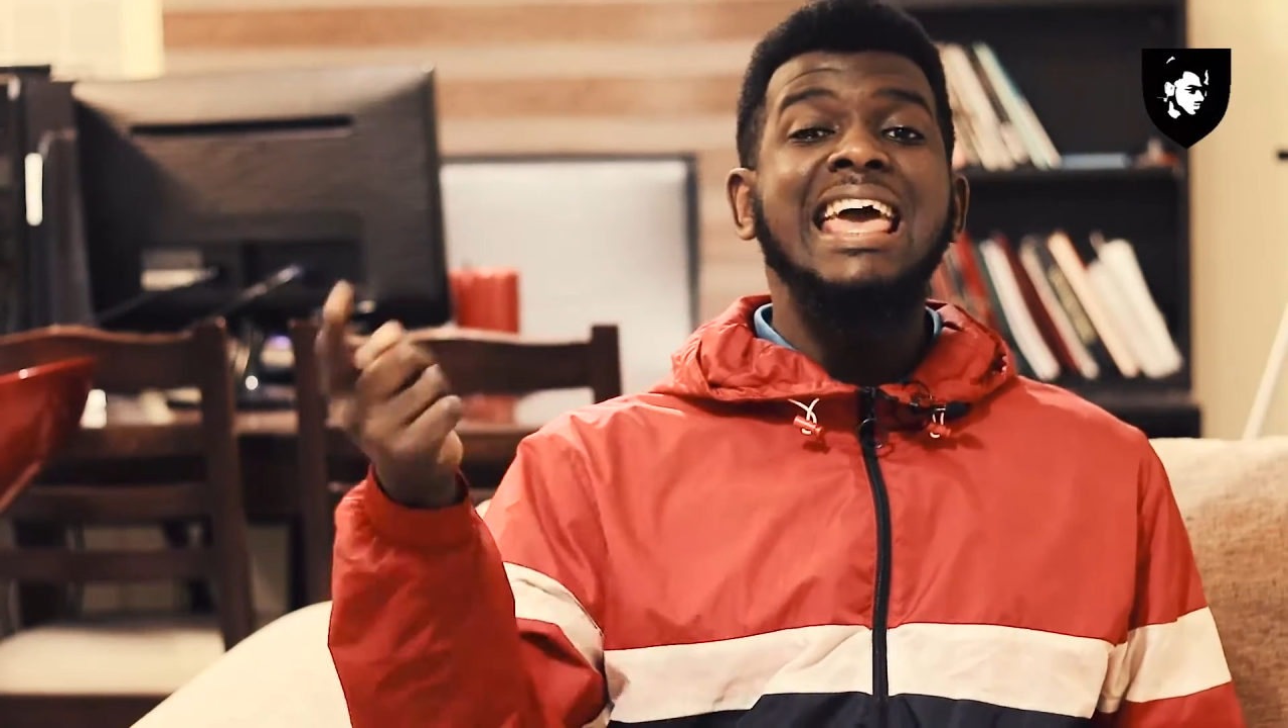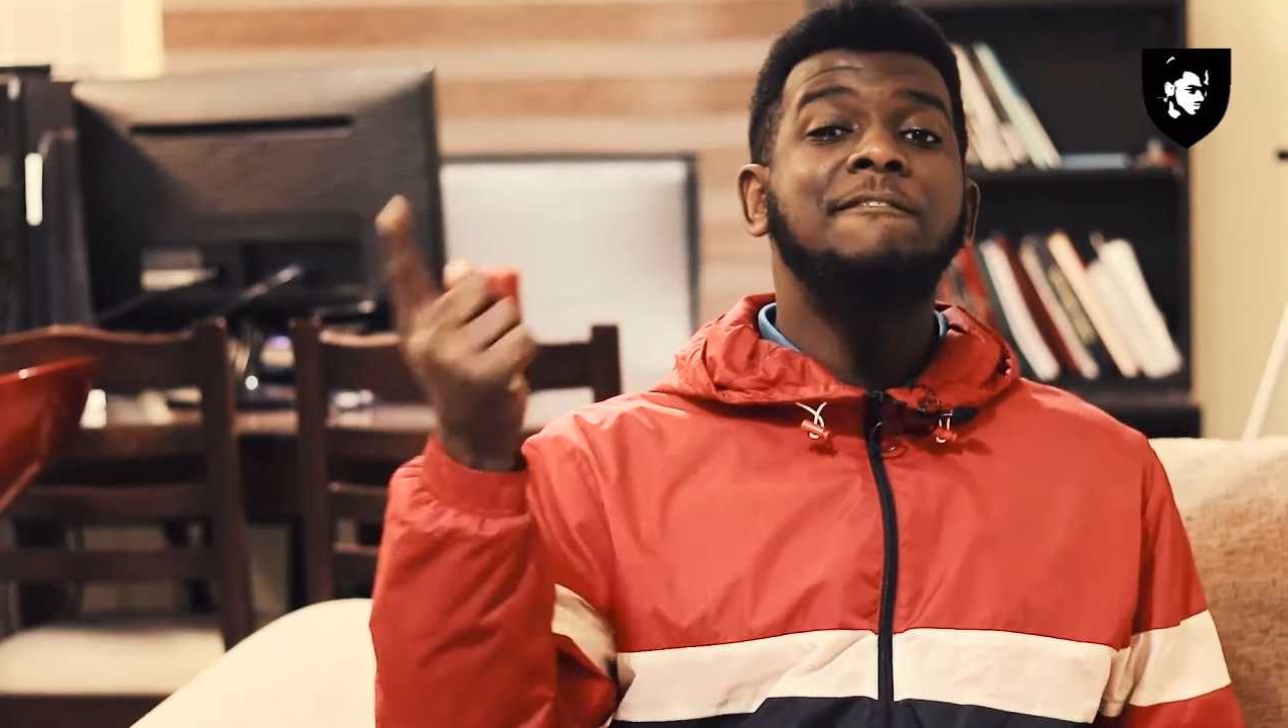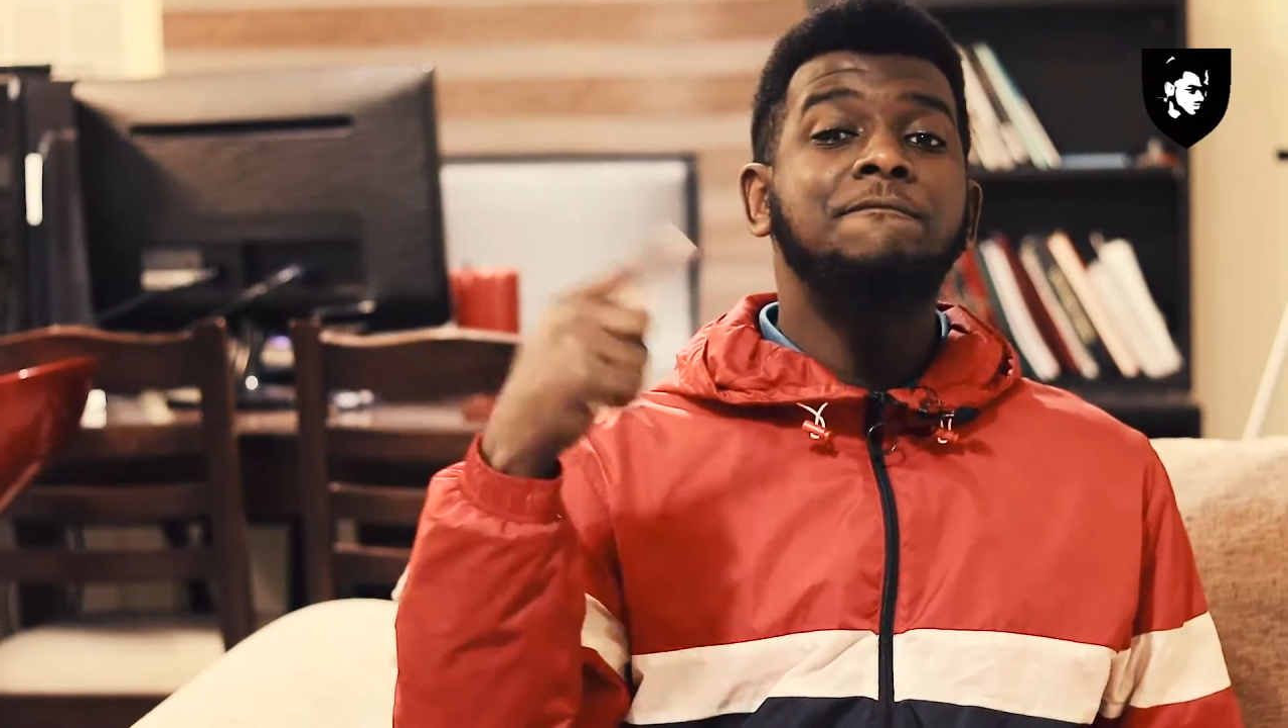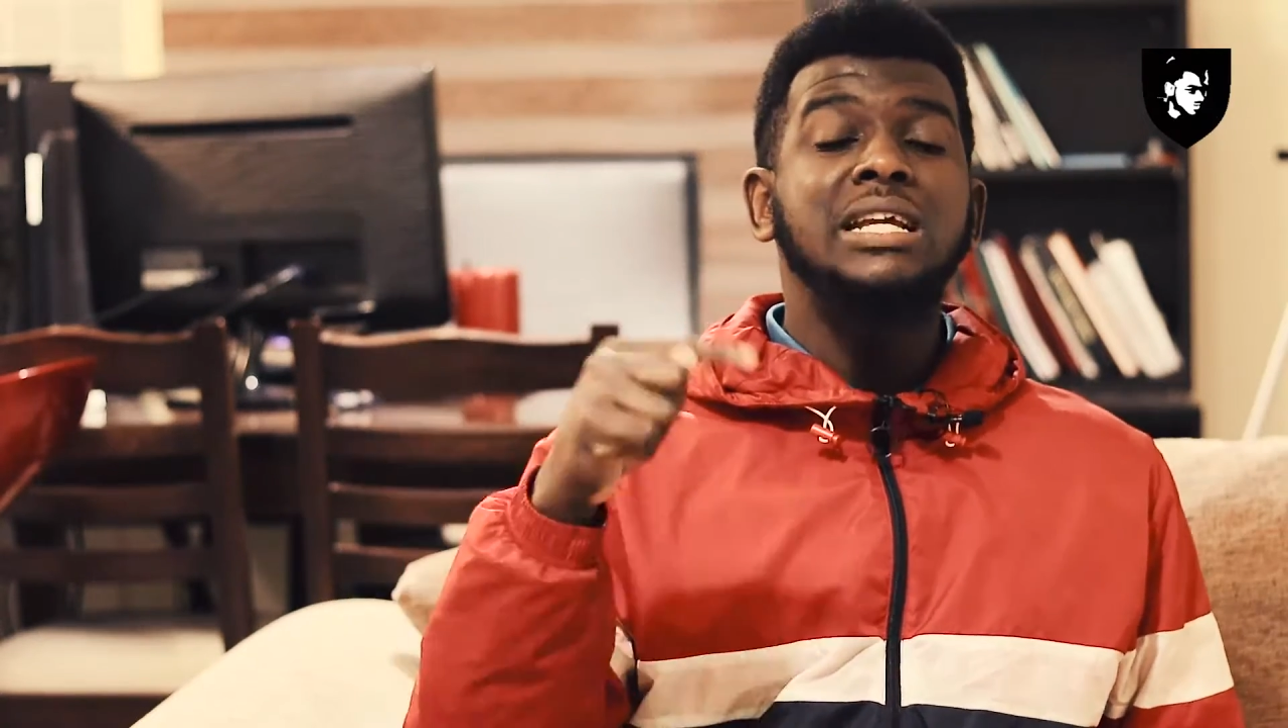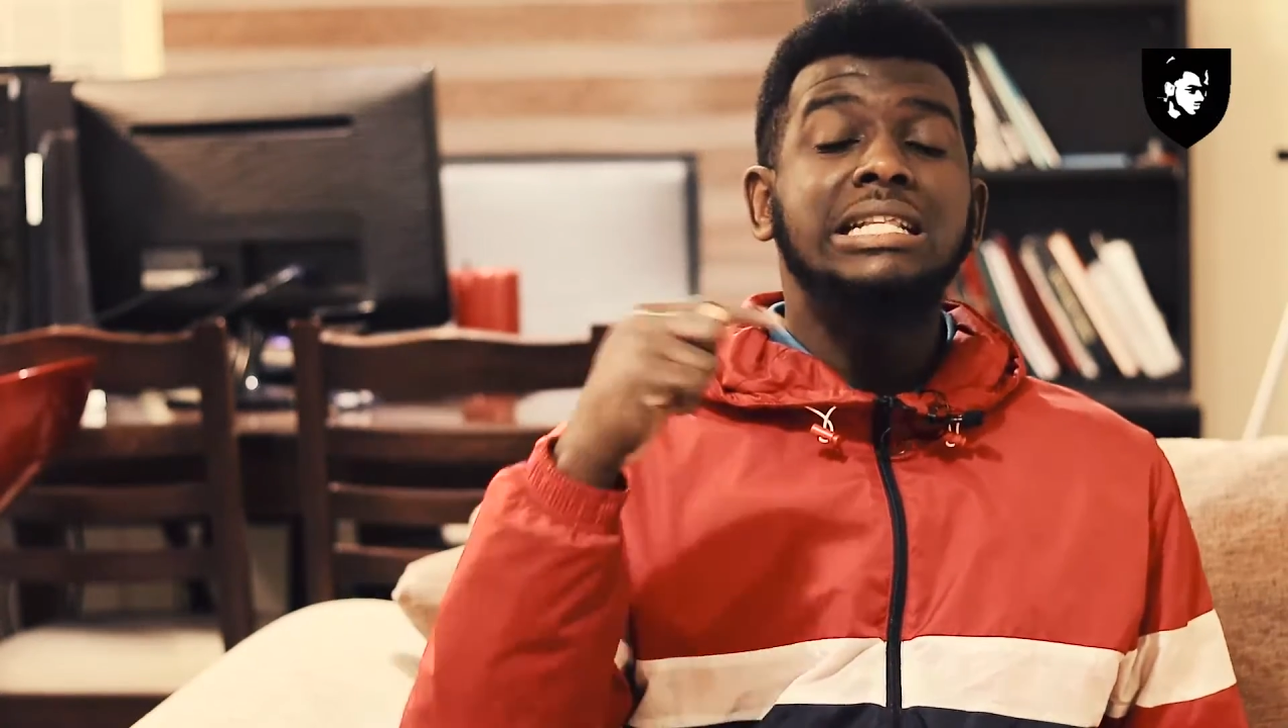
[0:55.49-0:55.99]

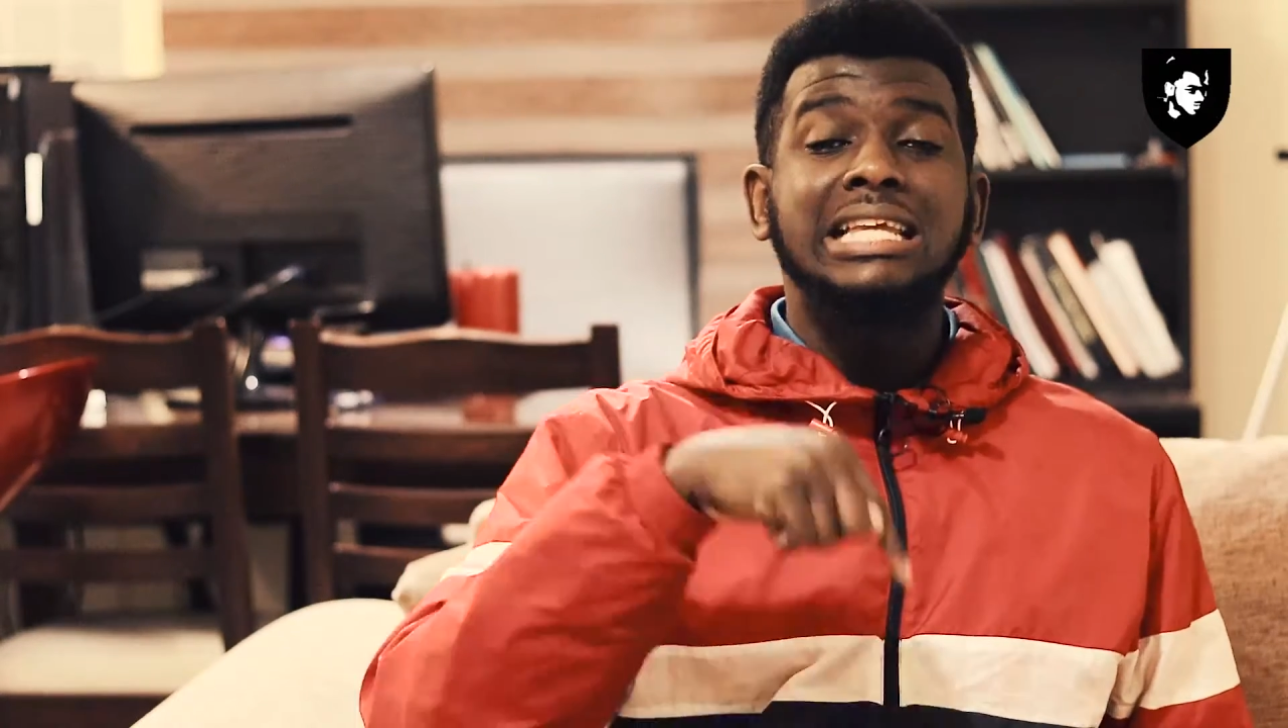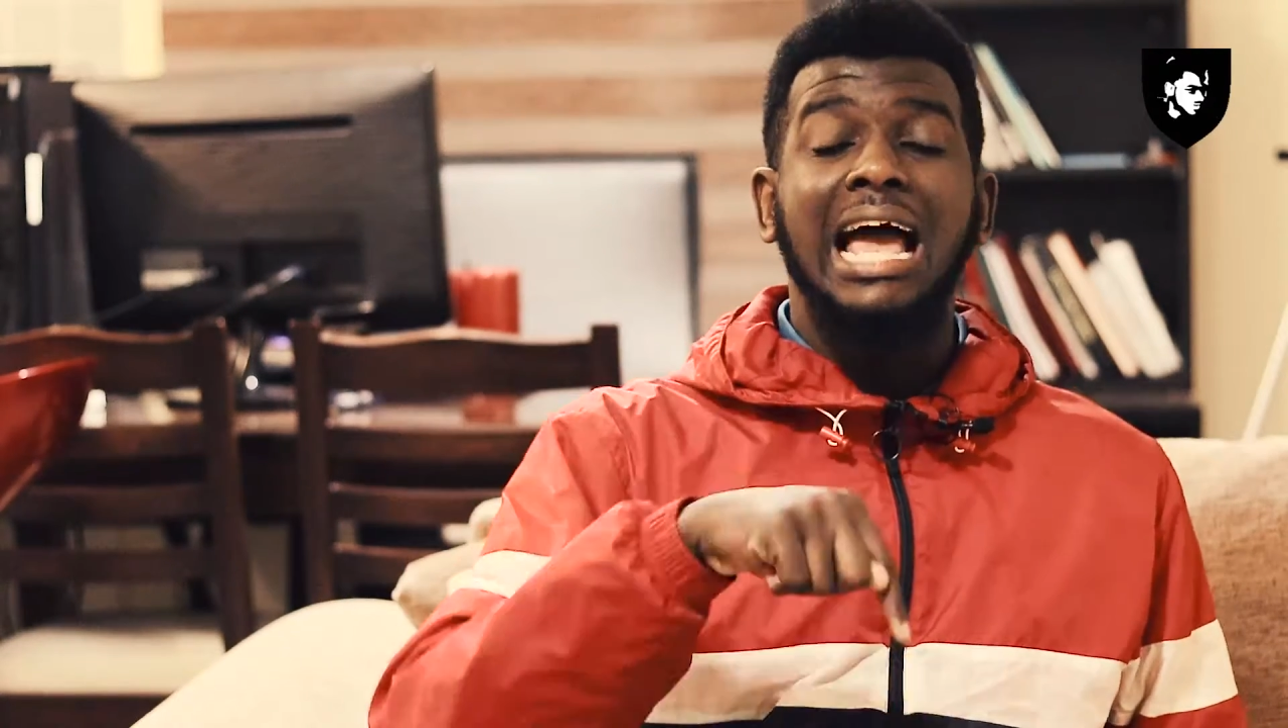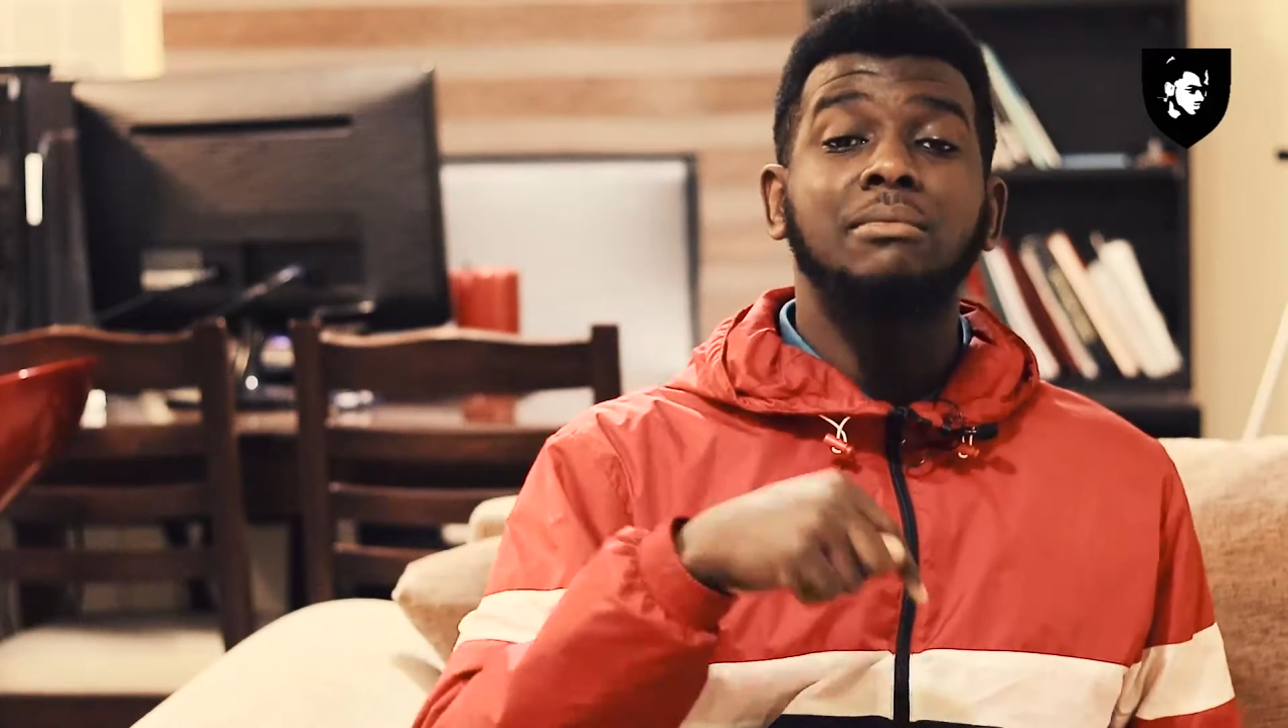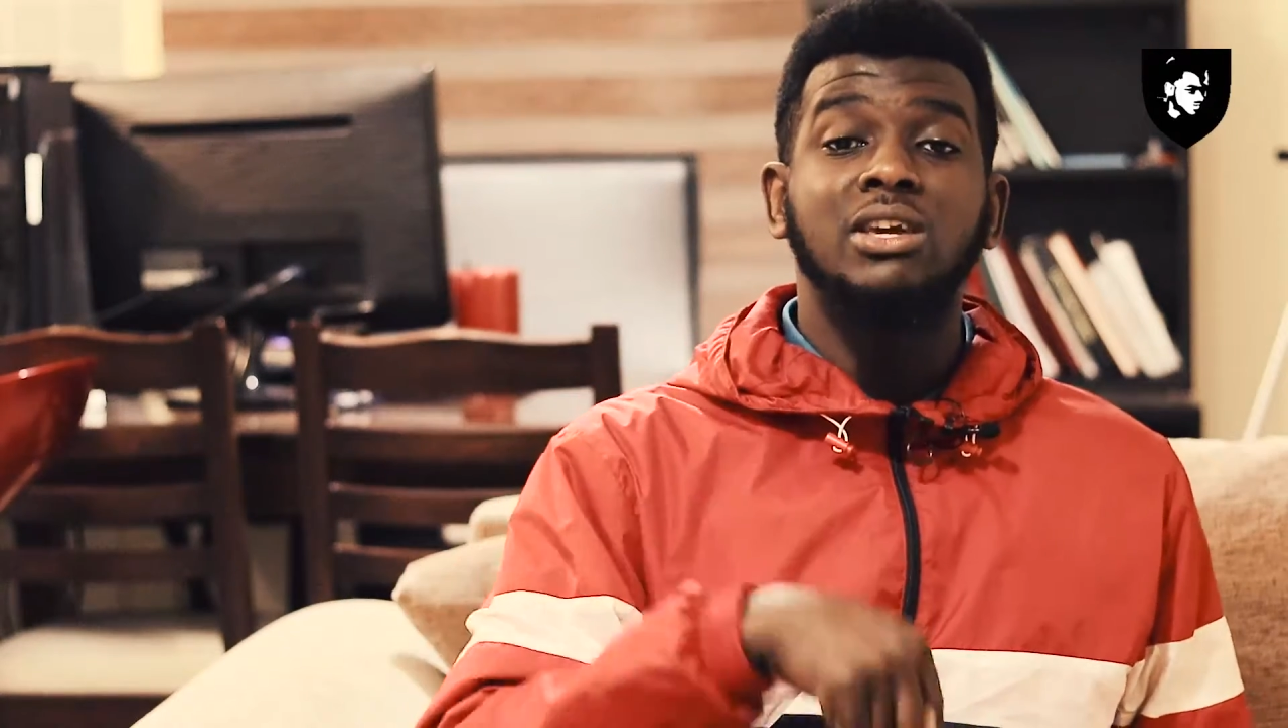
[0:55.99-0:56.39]
every time